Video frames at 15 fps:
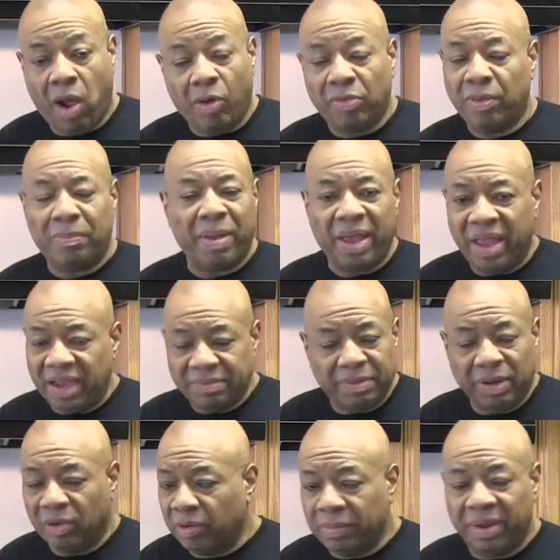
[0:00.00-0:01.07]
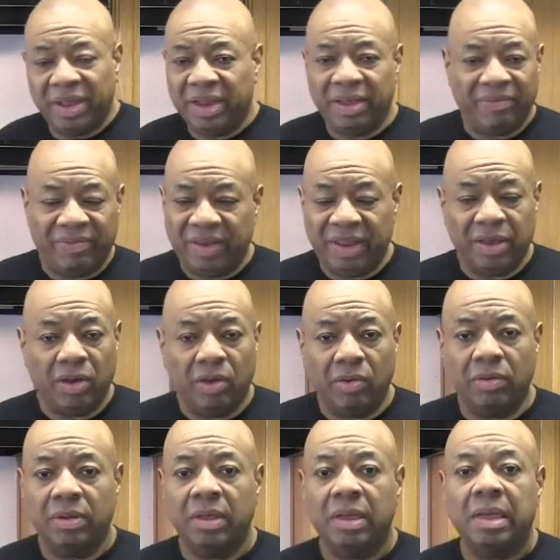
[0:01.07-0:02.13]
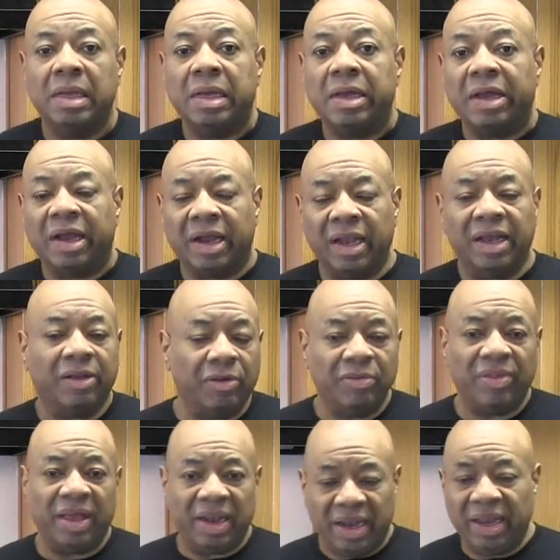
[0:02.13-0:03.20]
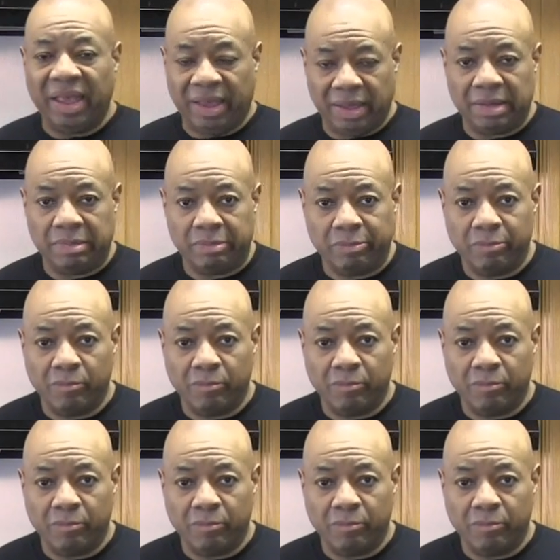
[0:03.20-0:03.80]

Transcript: On the page below the video, click on that link.